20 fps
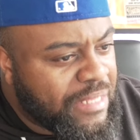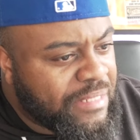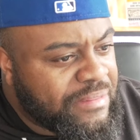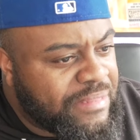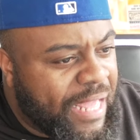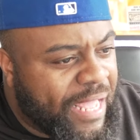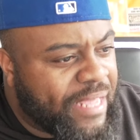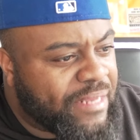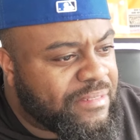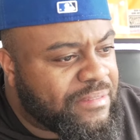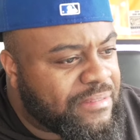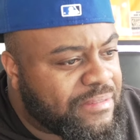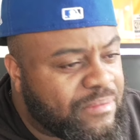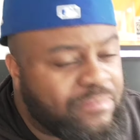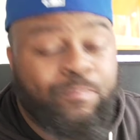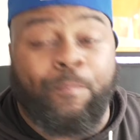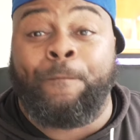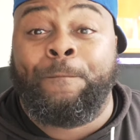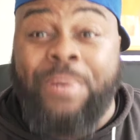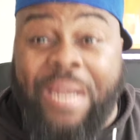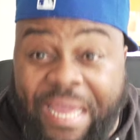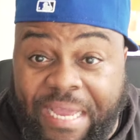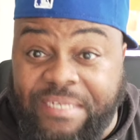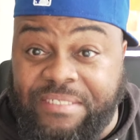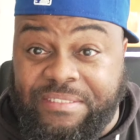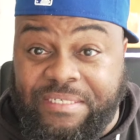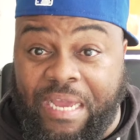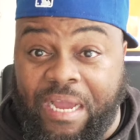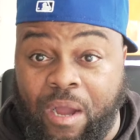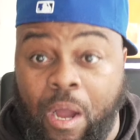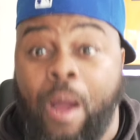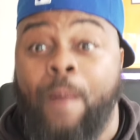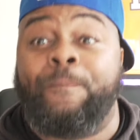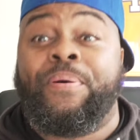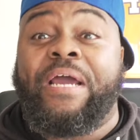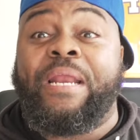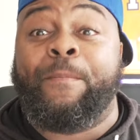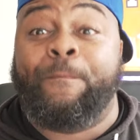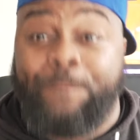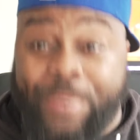That blitz now
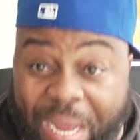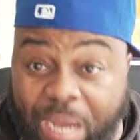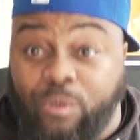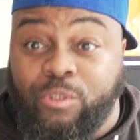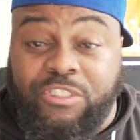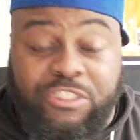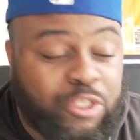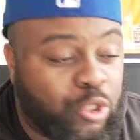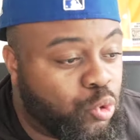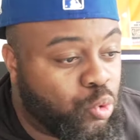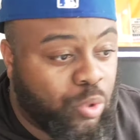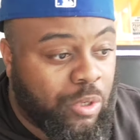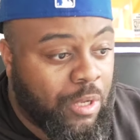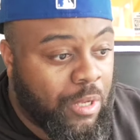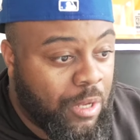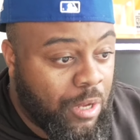putting belts to.